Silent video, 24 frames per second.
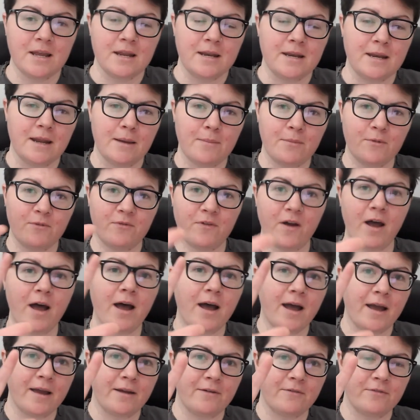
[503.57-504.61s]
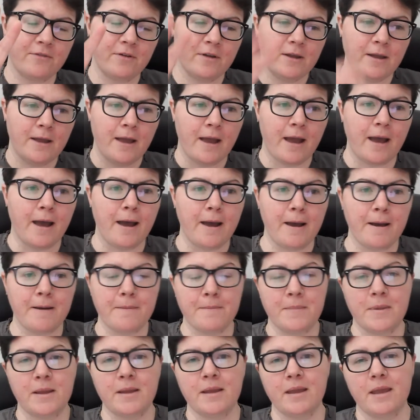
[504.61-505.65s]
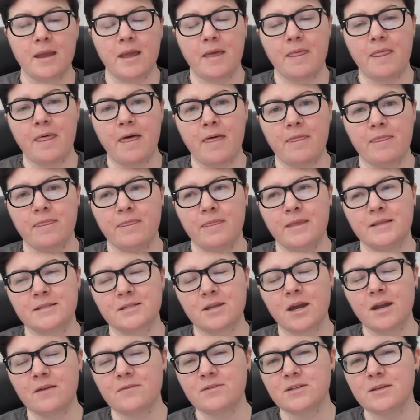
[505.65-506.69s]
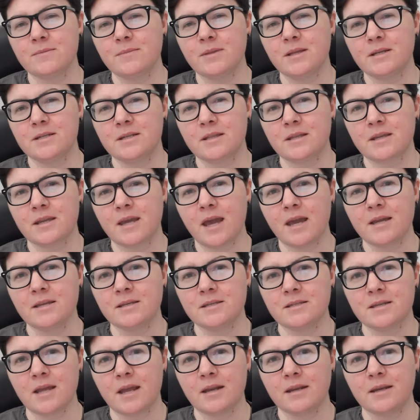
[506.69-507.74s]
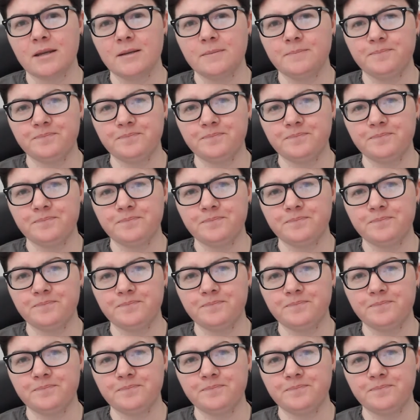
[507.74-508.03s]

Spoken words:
Number 5, and it's kind of similar to the case study,